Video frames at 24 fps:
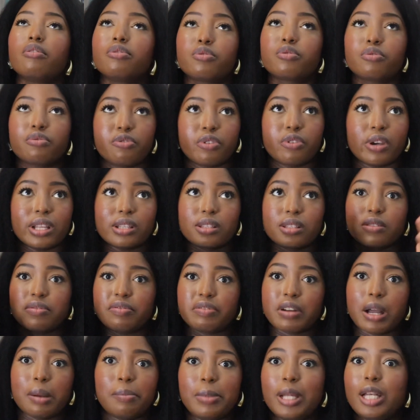to friends,
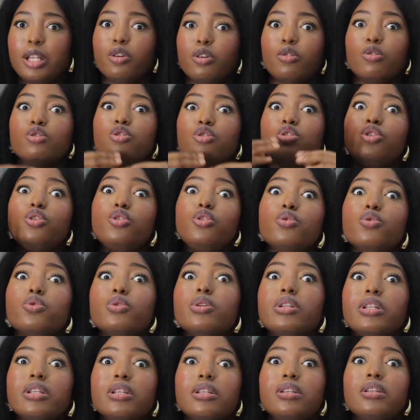family, or
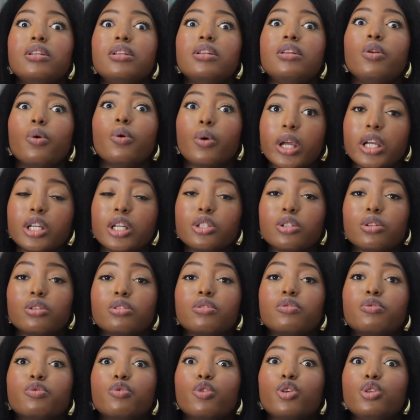new
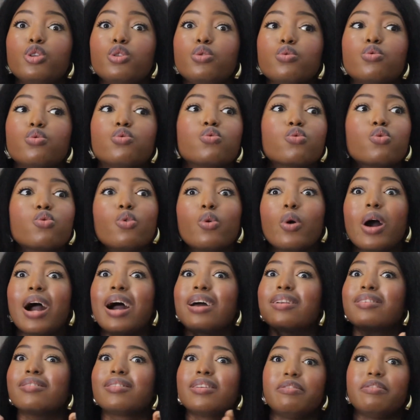location for you to go
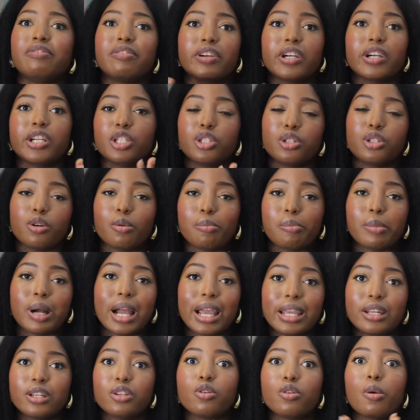and refresh your
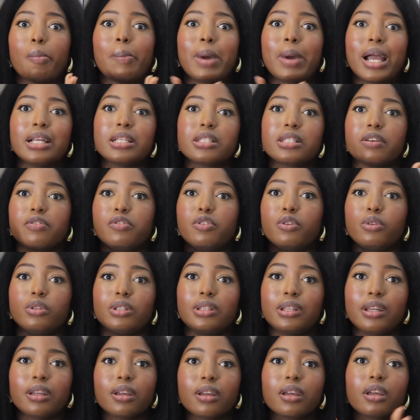mind, your mindset, your
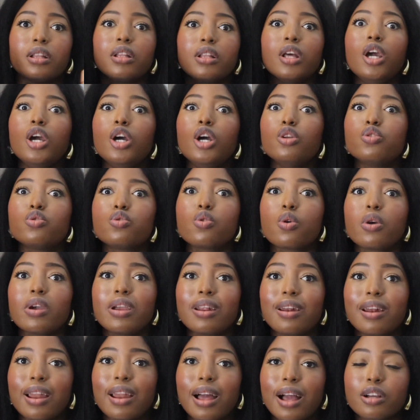thinking, to
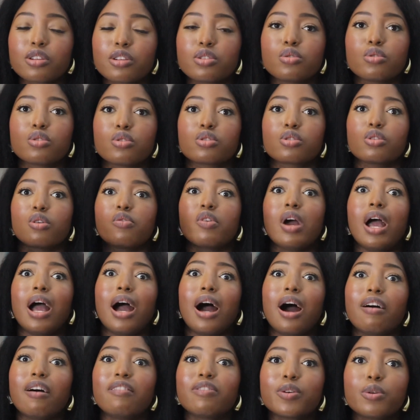relax yourself.
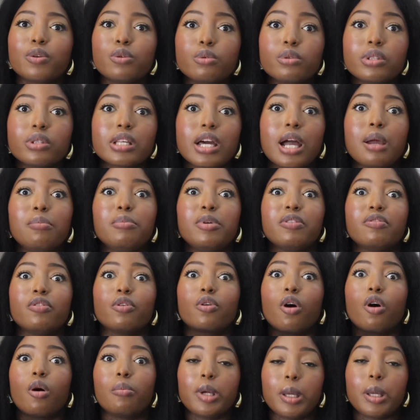Have good time
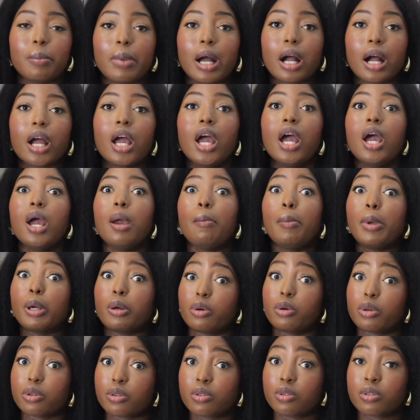before coming back.
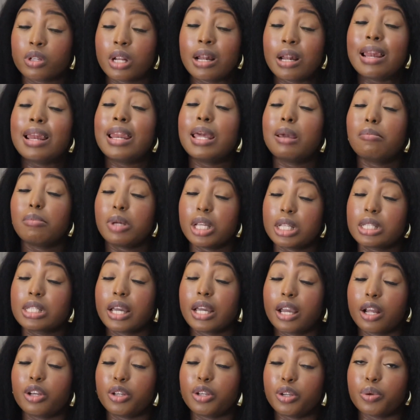Because let me
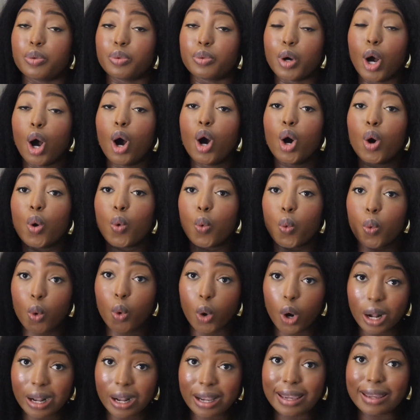tell you,
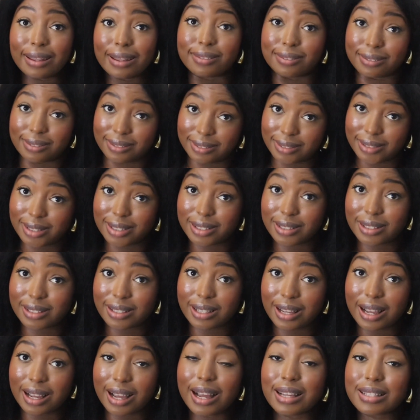working
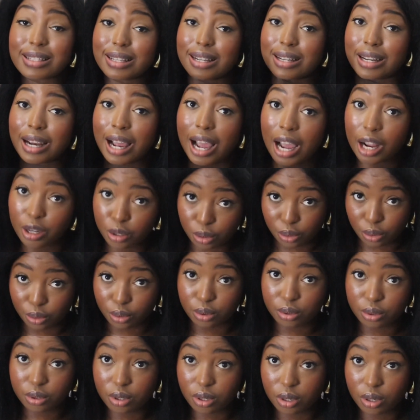as an
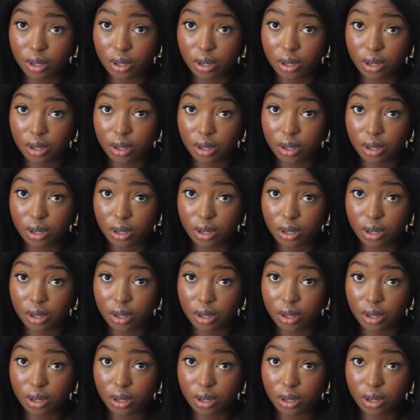adult